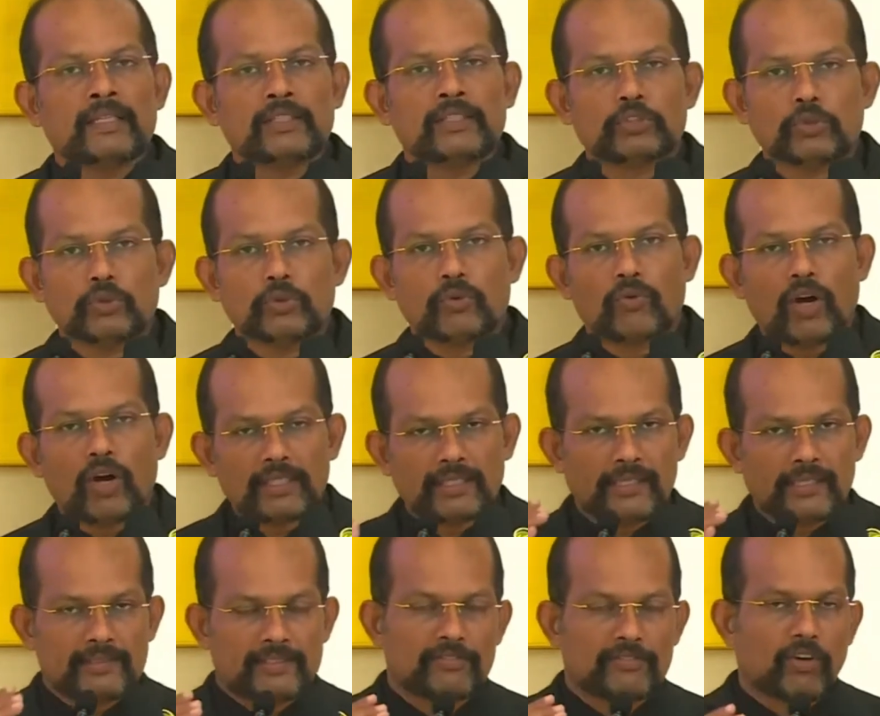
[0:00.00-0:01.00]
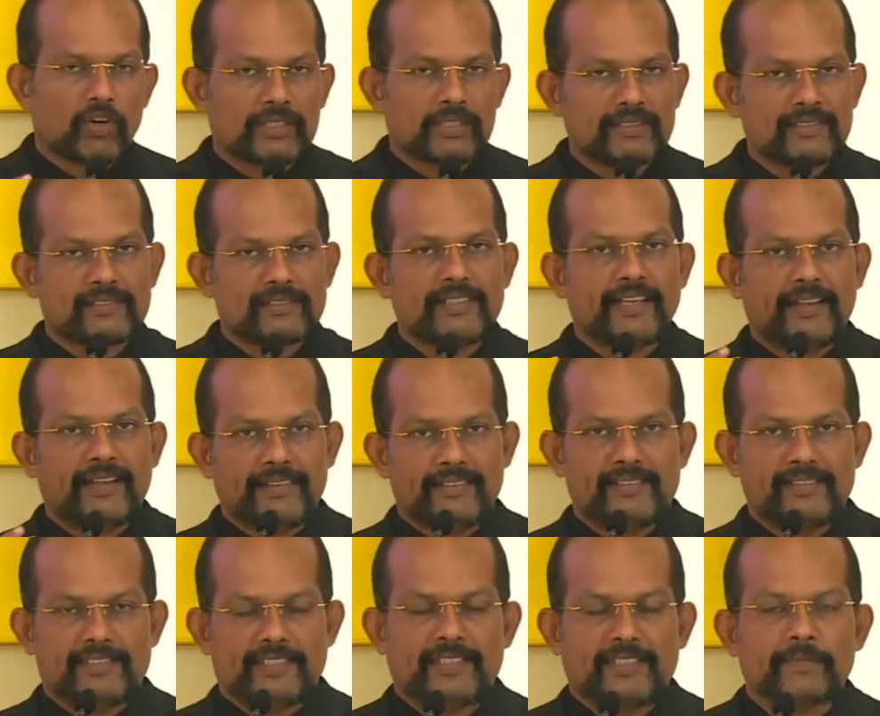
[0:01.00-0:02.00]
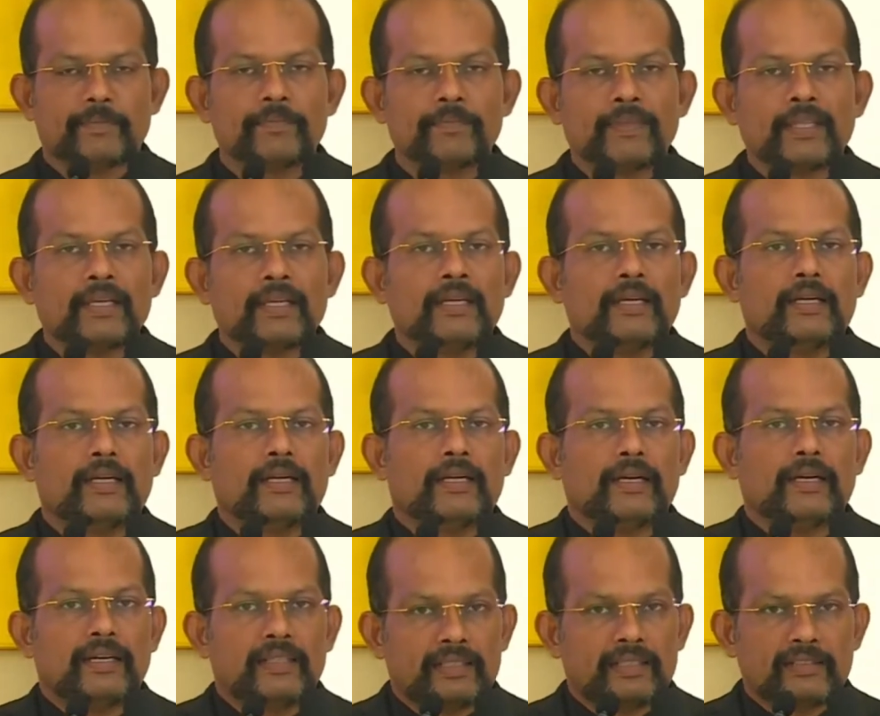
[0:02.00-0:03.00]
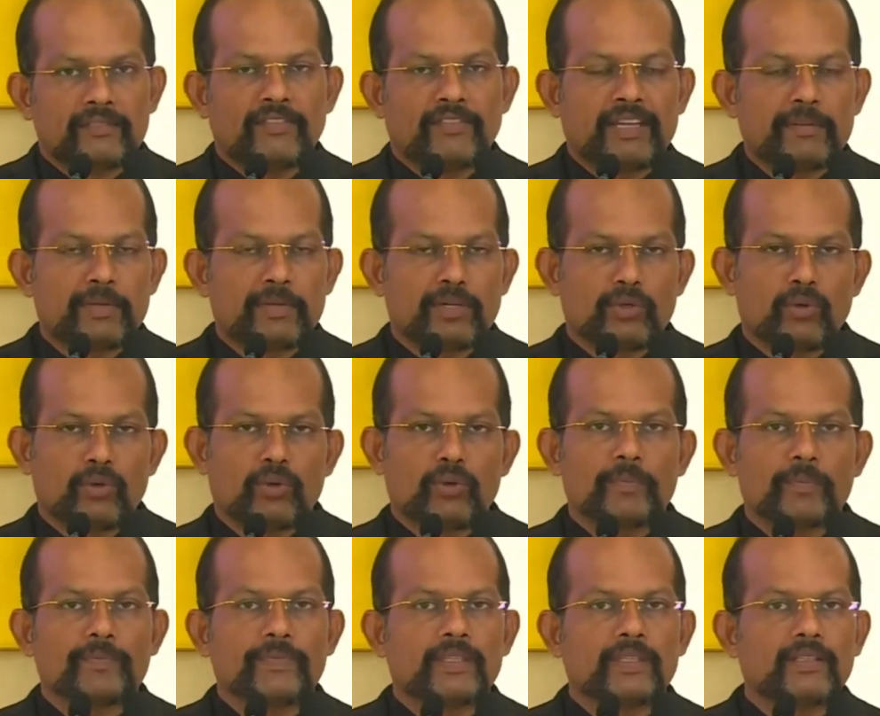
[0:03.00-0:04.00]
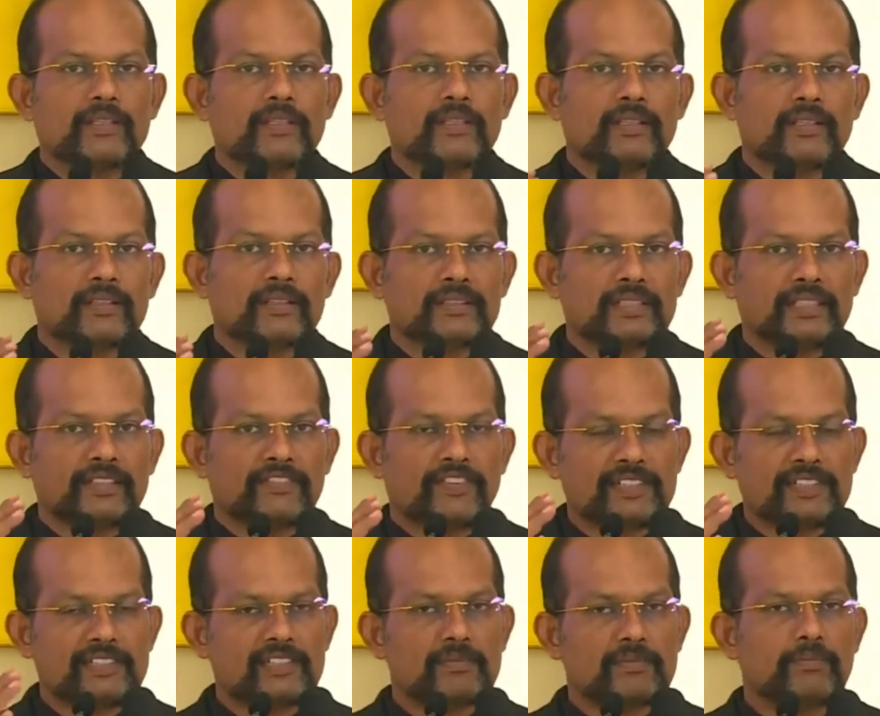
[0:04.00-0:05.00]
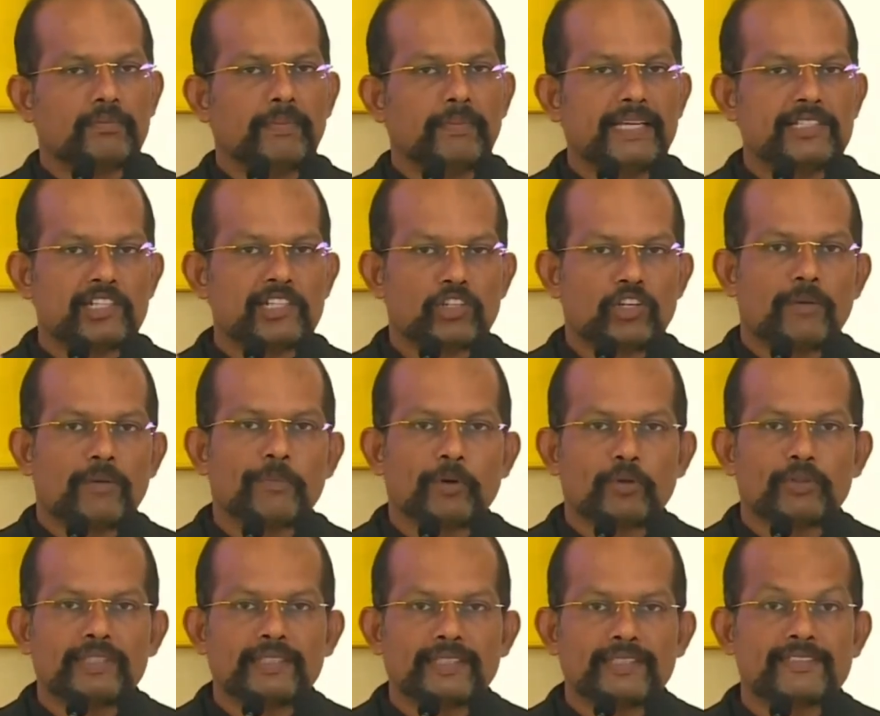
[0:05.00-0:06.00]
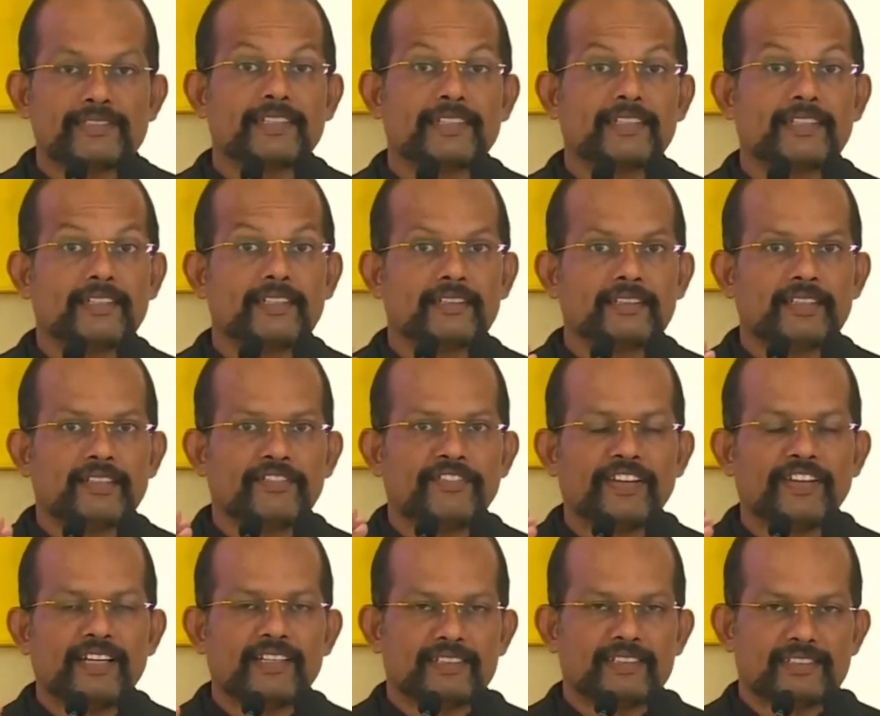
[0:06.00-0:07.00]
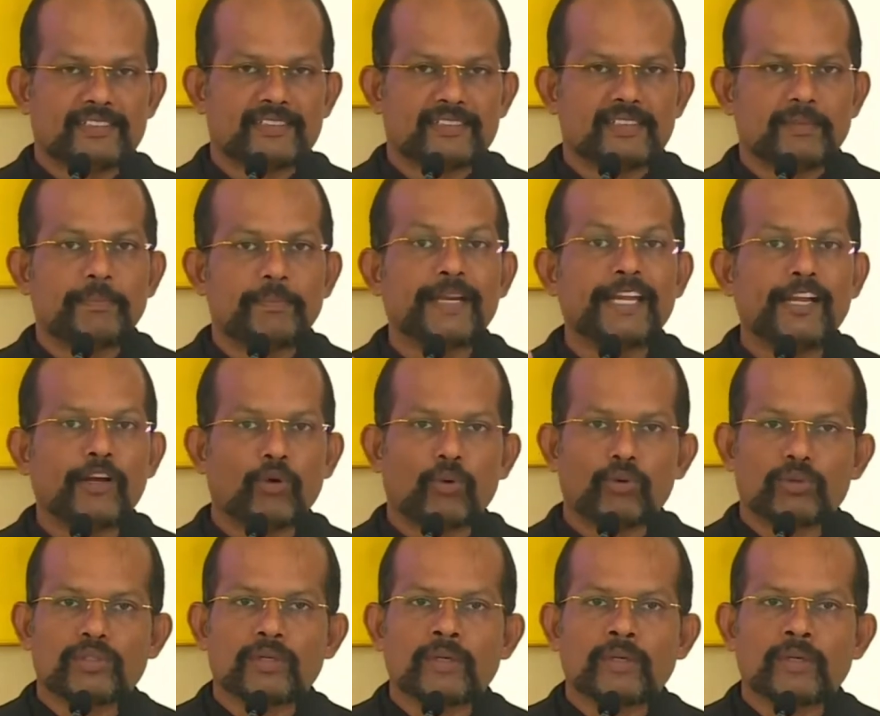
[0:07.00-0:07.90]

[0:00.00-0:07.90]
So what else? What is there inside in Viber Gold? Say first major component is that the fillers, the preload.